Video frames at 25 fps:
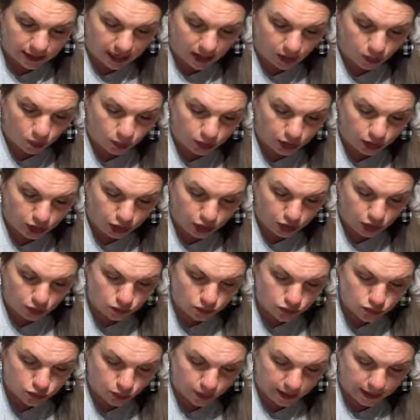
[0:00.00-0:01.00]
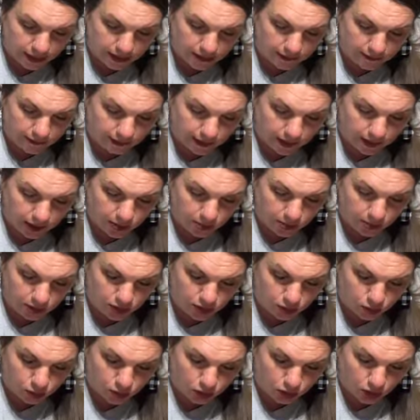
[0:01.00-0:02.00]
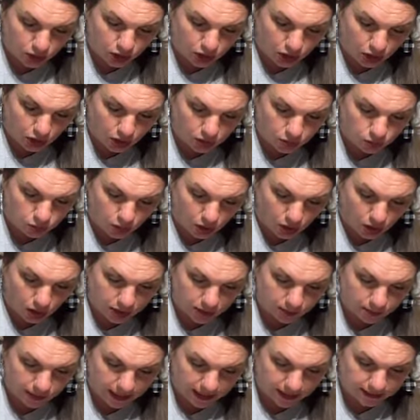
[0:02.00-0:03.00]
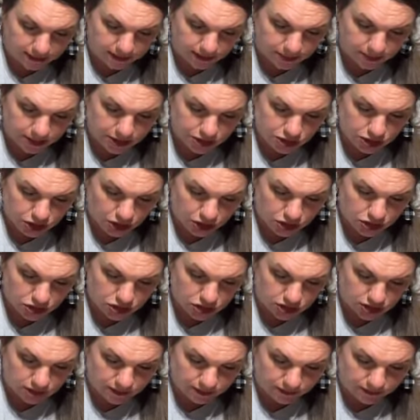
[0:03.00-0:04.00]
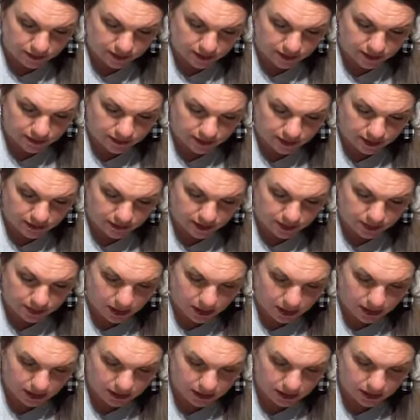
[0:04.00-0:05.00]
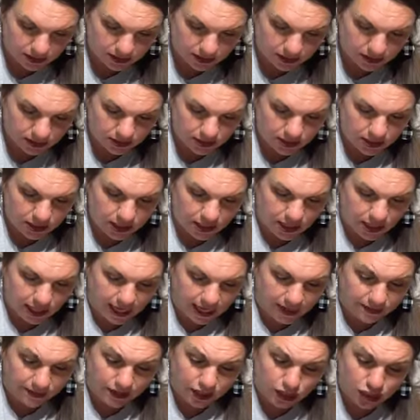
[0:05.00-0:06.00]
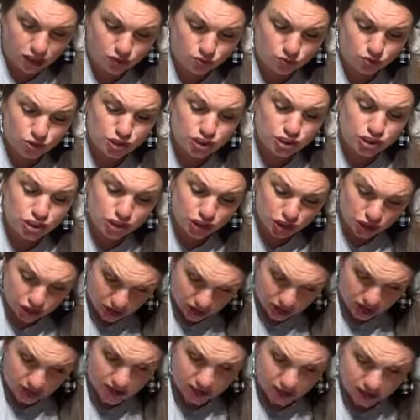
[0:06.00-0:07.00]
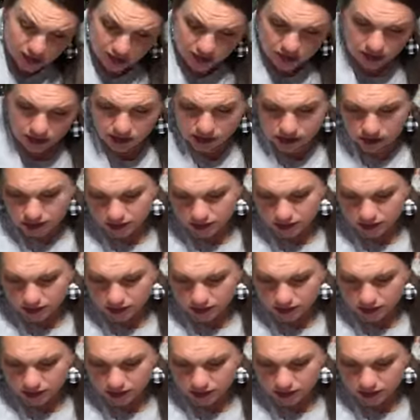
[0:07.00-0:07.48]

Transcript: Now, when you join club, your card will automatically be charged on the 5th of every month. And then you should,